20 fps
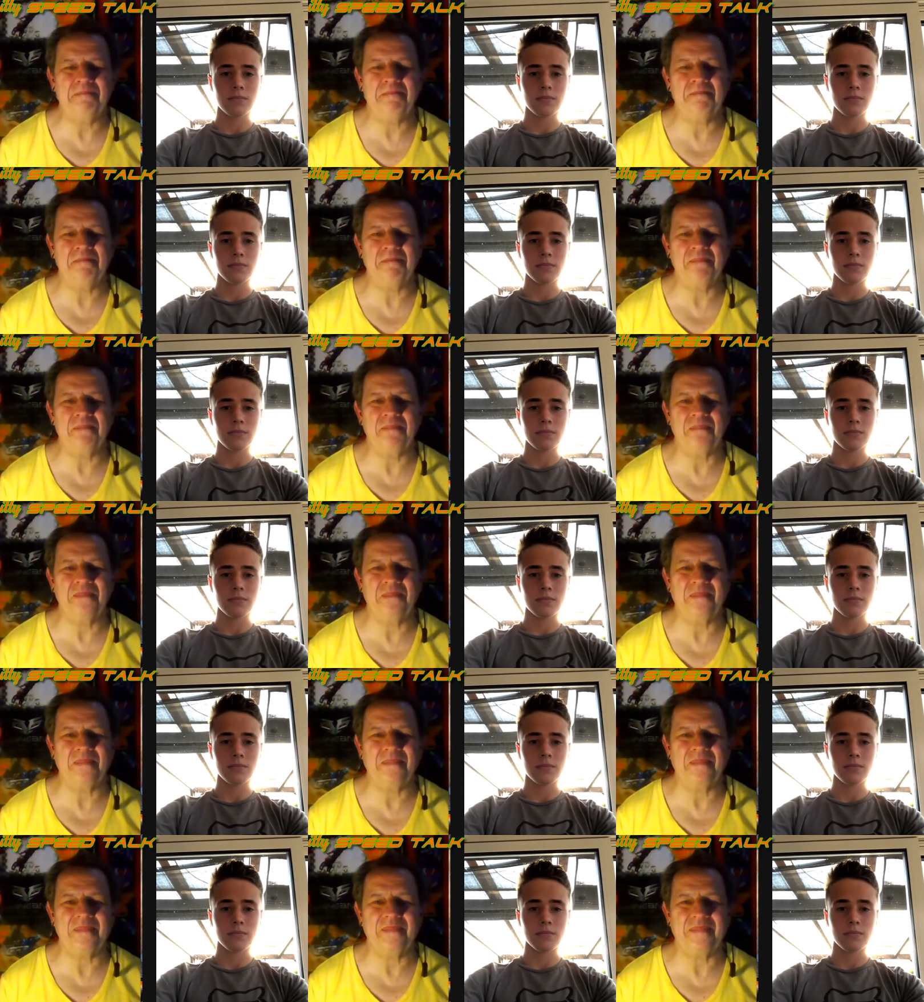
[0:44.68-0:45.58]

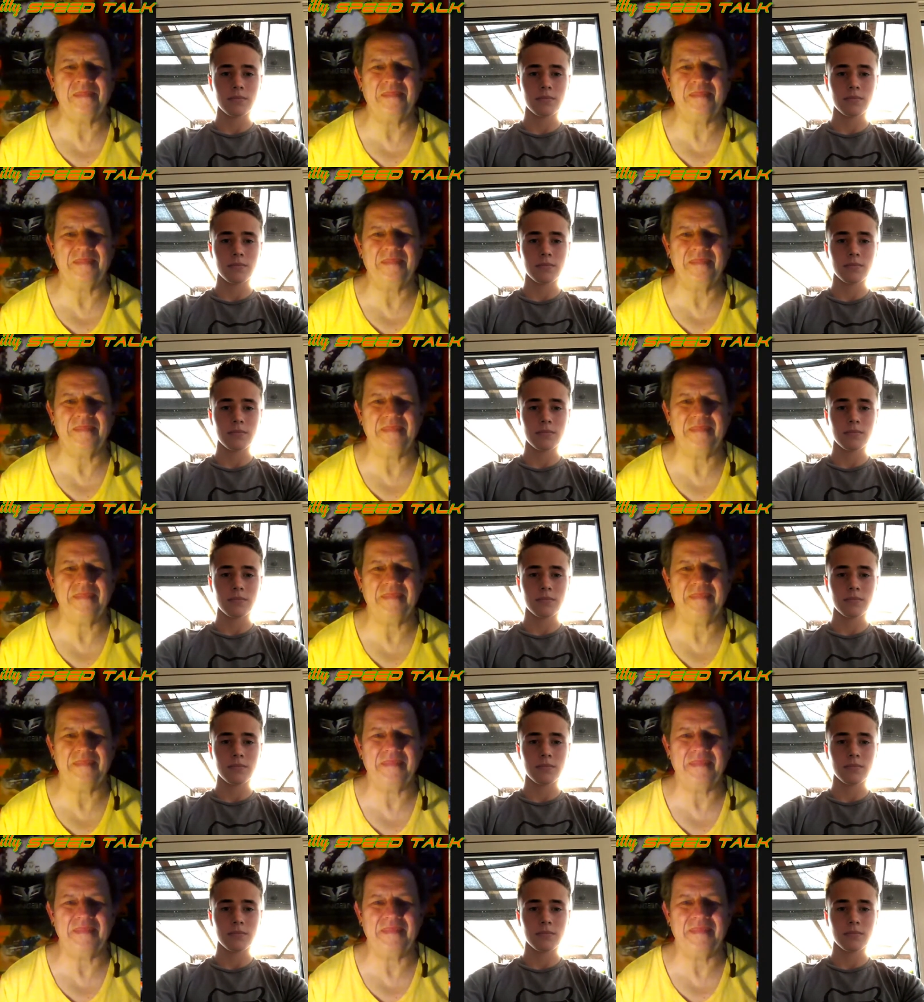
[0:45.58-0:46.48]

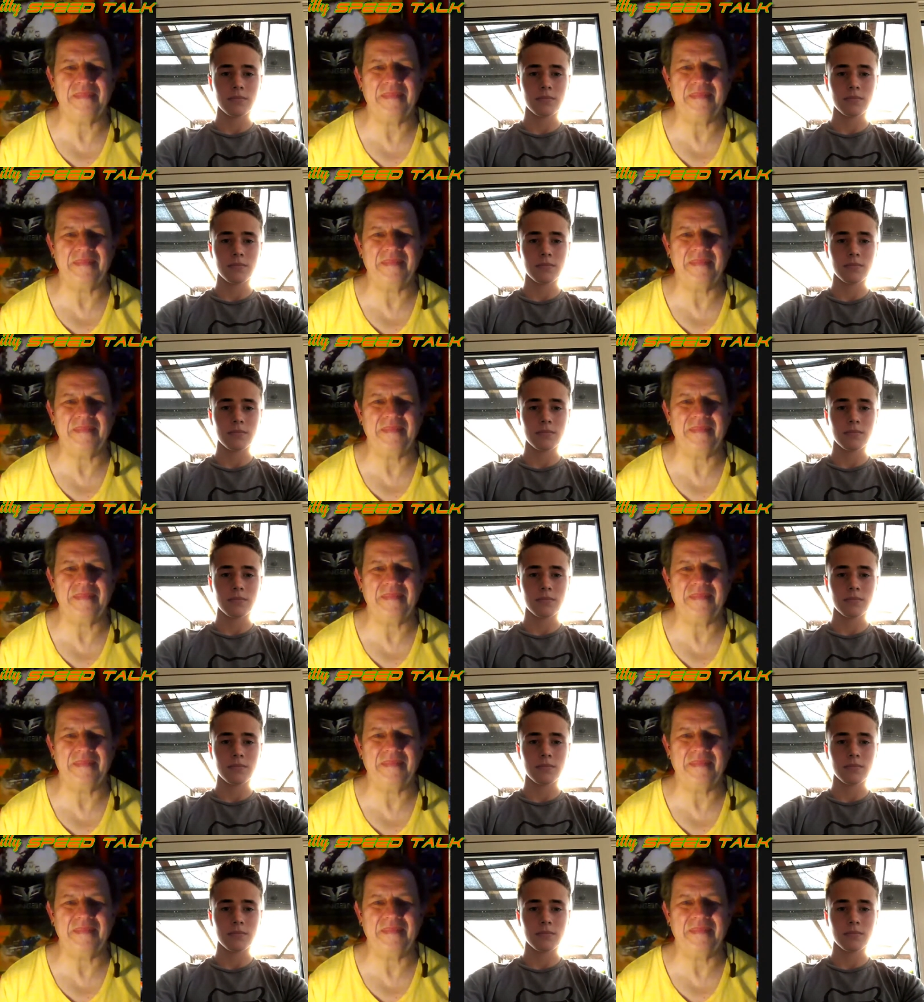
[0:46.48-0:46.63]
Nobody speaks.